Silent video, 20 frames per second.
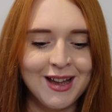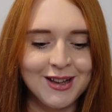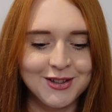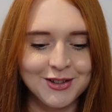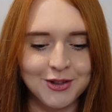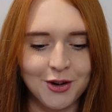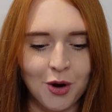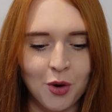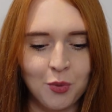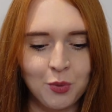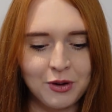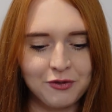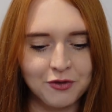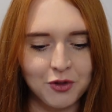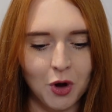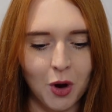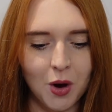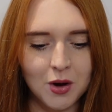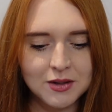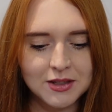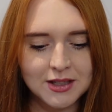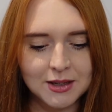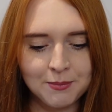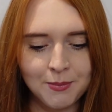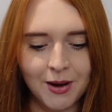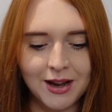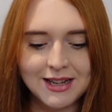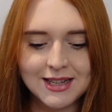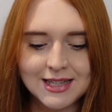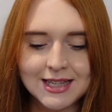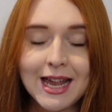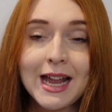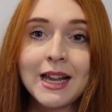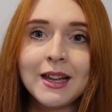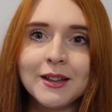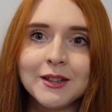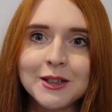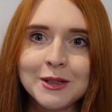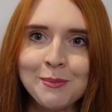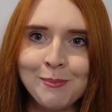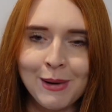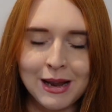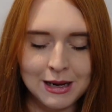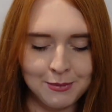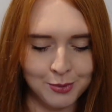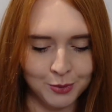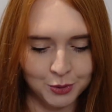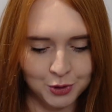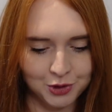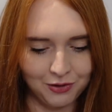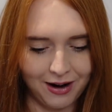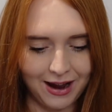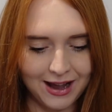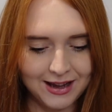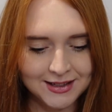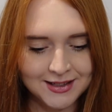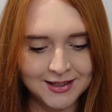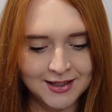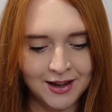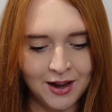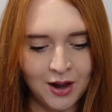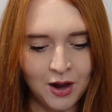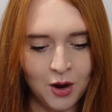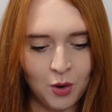So we've got my second Mabel dress,